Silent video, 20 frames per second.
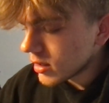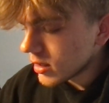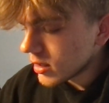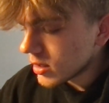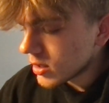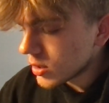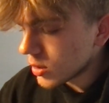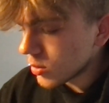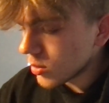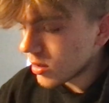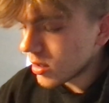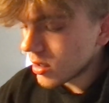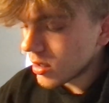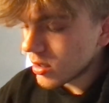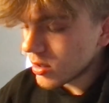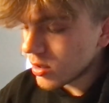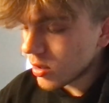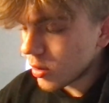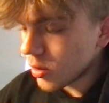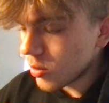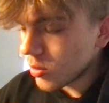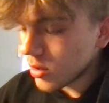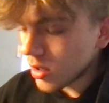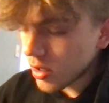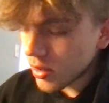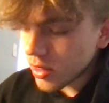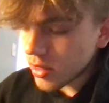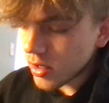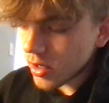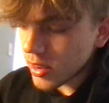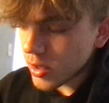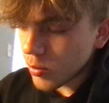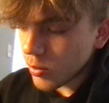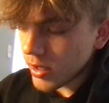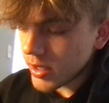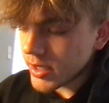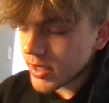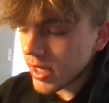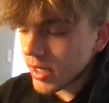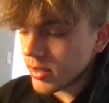So there's nothing
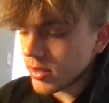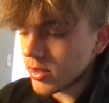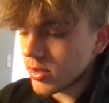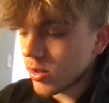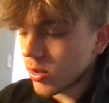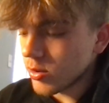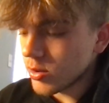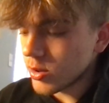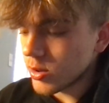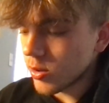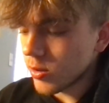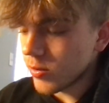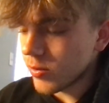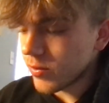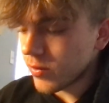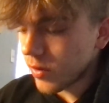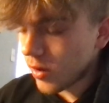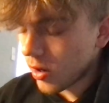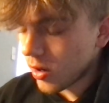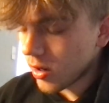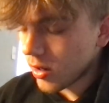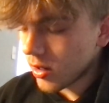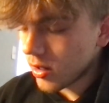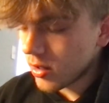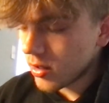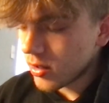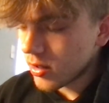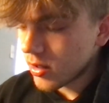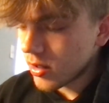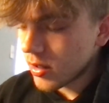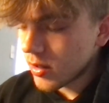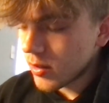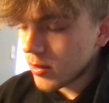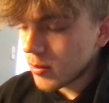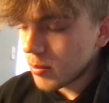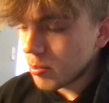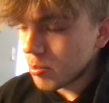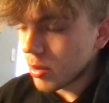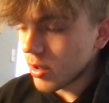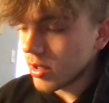really set in stone so far,
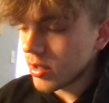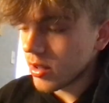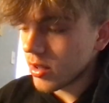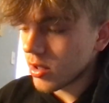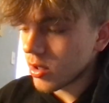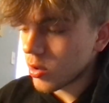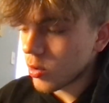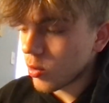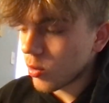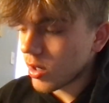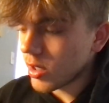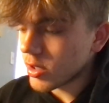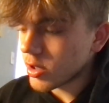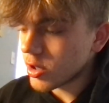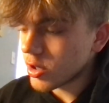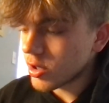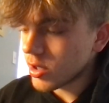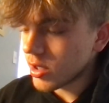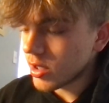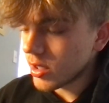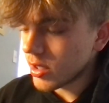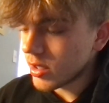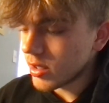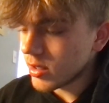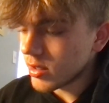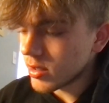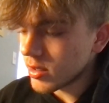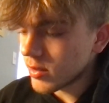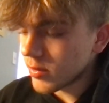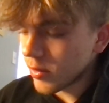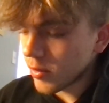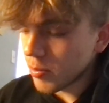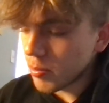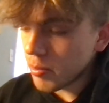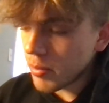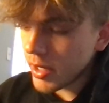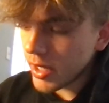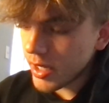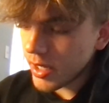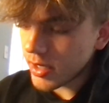but the question is, for
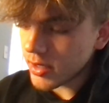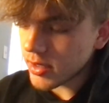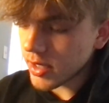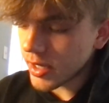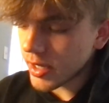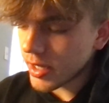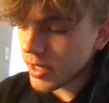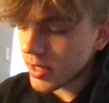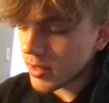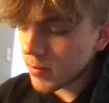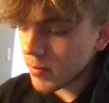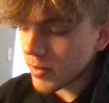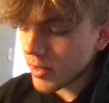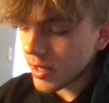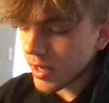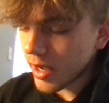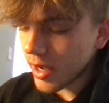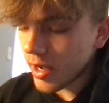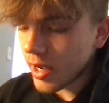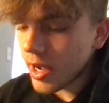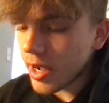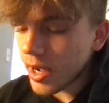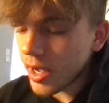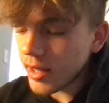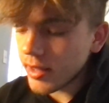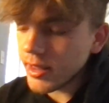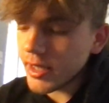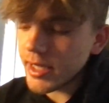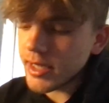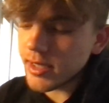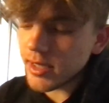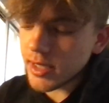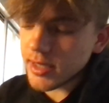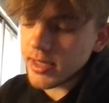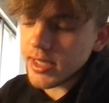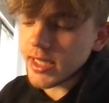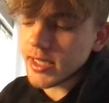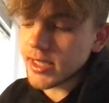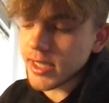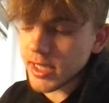me, is like, at least let's
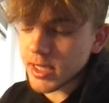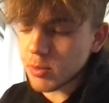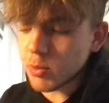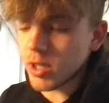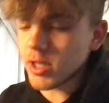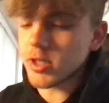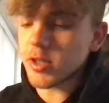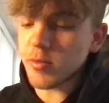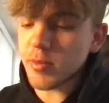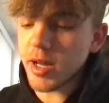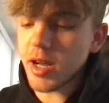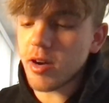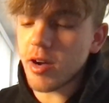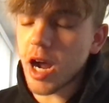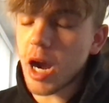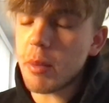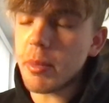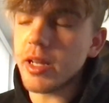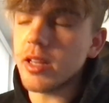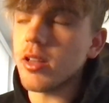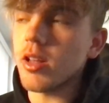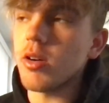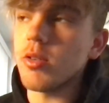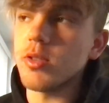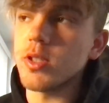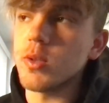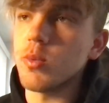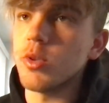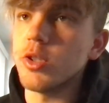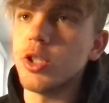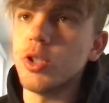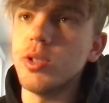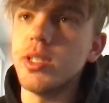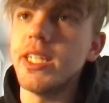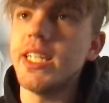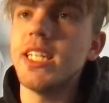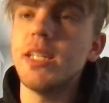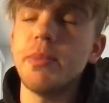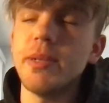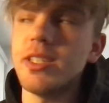say 6 months from now, how many loans would you
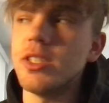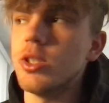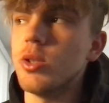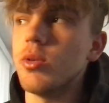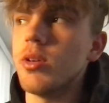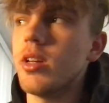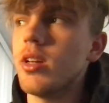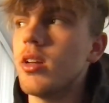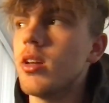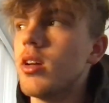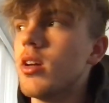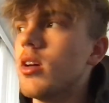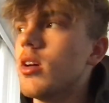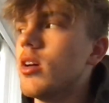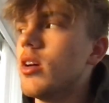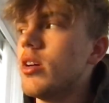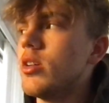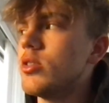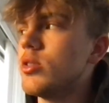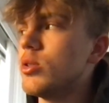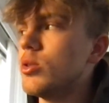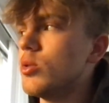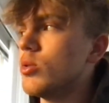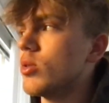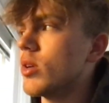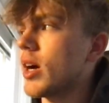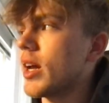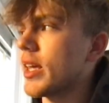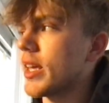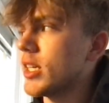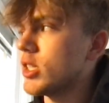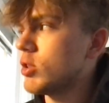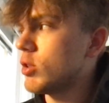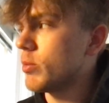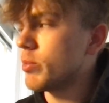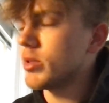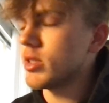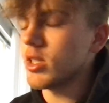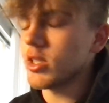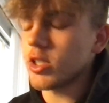need to be doing to kind of get you in a
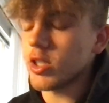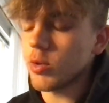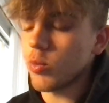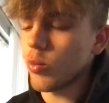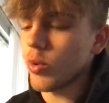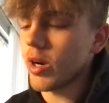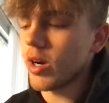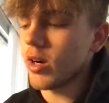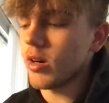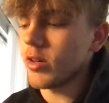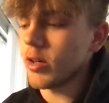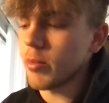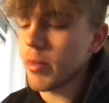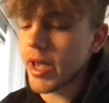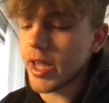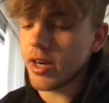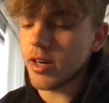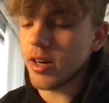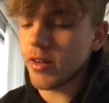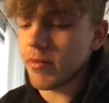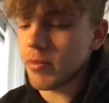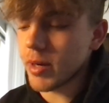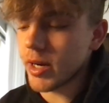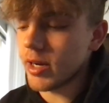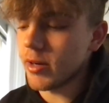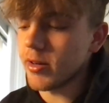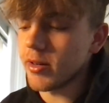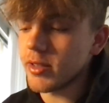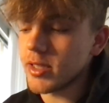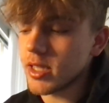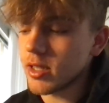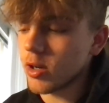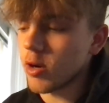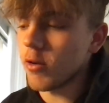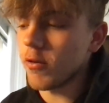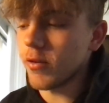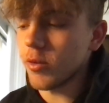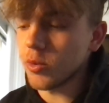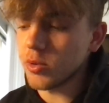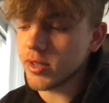position where you're making enough money to go
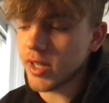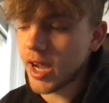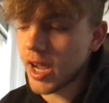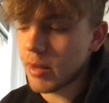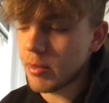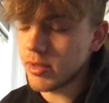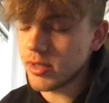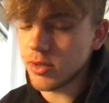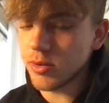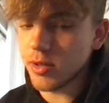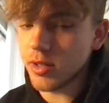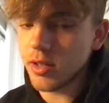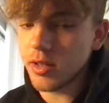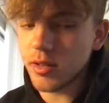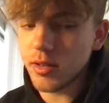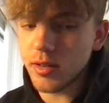full time into it?